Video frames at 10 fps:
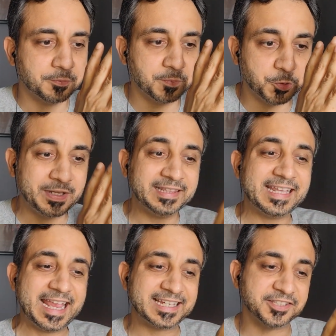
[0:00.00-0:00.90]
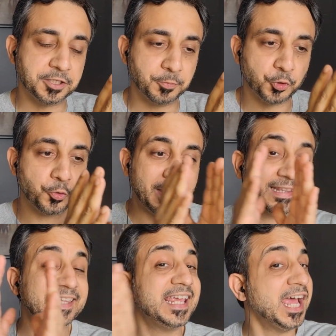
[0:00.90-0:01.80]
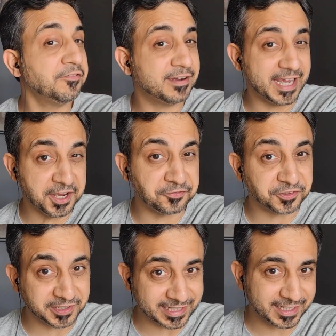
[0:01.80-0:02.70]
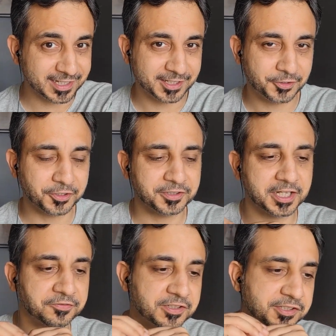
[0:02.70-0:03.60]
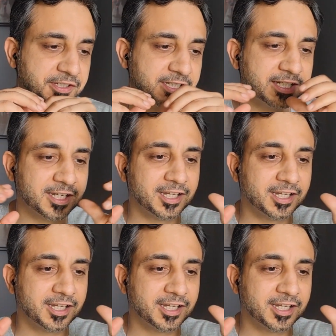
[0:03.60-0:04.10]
Between the X3 Pro, and they have a F3, not the F3 GT.